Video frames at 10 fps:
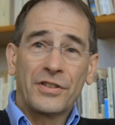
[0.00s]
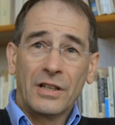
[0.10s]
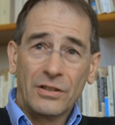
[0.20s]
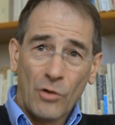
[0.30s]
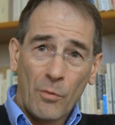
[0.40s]

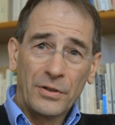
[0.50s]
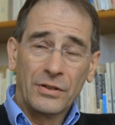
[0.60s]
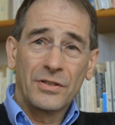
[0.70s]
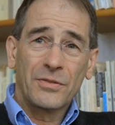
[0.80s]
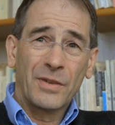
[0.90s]
and
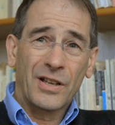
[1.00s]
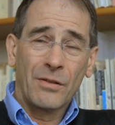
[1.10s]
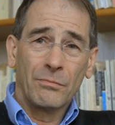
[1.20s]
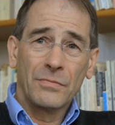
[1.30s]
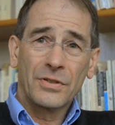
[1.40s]
dominance
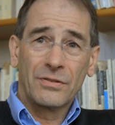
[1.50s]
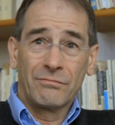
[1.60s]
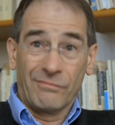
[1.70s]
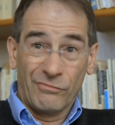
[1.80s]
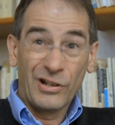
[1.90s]
becomes
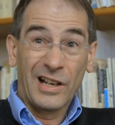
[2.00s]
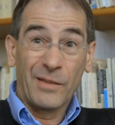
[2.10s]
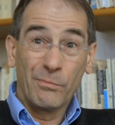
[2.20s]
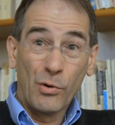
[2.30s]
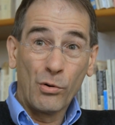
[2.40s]
really
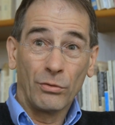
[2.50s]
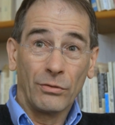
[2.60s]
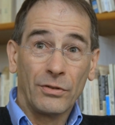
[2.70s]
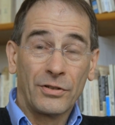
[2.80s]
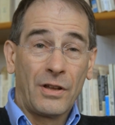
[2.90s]
important.